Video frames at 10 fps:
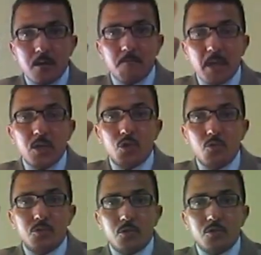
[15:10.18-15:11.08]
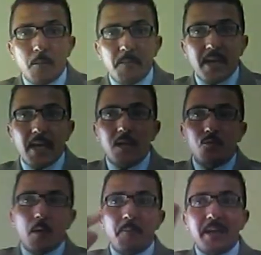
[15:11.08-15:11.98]
may choose the topic
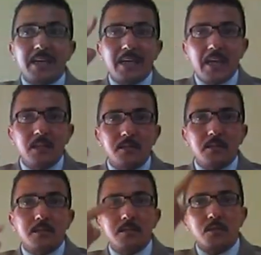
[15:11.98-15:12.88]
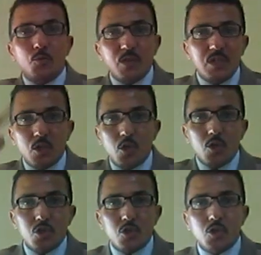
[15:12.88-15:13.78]
and replicate
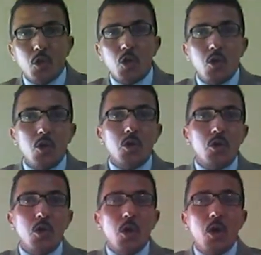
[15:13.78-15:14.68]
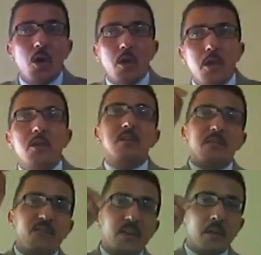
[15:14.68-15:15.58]
research in the
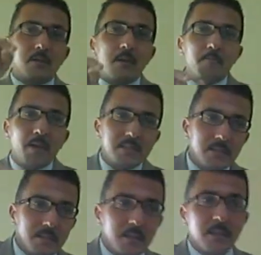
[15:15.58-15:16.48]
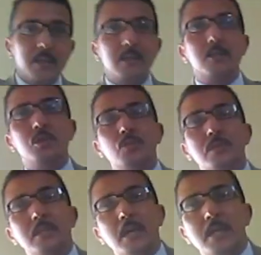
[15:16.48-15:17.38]
field, but in
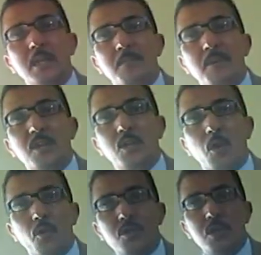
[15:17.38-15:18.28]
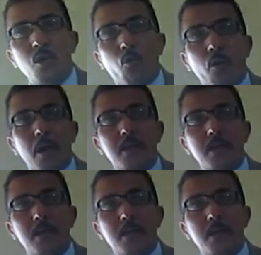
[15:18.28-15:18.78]
using another methodology or